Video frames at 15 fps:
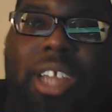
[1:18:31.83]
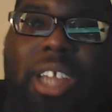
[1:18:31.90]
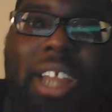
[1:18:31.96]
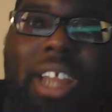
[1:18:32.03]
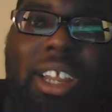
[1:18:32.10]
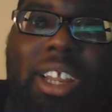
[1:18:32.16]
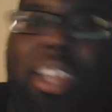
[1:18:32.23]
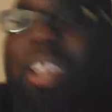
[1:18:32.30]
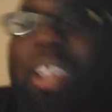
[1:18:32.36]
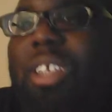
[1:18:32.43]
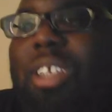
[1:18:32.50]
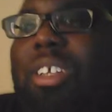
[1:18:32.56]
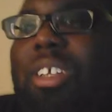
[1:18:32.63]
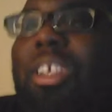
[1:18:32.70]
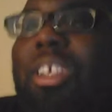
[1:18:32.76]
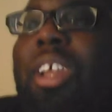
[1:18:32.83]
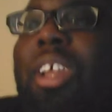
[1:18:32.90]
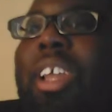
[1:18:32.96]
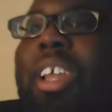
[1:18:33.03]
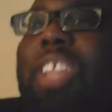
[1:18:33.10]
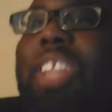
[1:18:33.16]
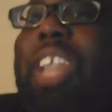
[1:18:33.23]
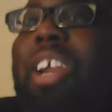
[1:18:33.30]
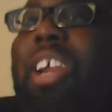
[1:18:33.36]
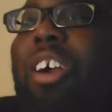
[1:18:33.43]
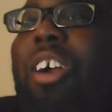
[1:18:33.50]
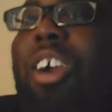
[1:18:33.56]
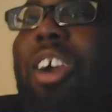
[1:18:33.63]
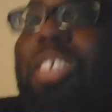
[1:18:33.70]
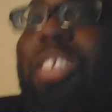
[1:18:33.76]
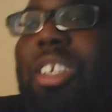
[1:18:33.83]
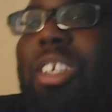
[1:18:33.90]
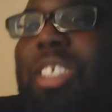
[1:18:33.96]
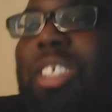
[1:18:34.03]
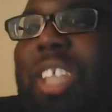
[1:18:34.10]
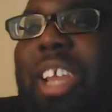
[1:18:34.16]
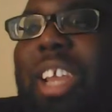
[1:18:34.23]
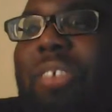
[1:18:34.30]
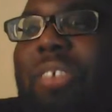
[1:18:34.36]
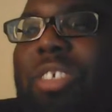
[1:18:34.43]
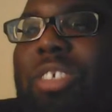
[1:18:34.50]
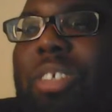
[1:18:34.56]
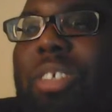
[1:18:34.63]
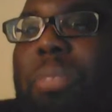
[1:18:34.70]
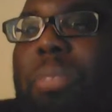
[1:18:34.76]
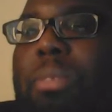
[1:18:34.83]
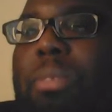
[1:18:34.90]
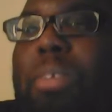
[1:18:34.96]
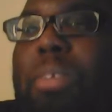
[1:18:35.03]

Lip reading: I, it's kind of hard to understand for some people,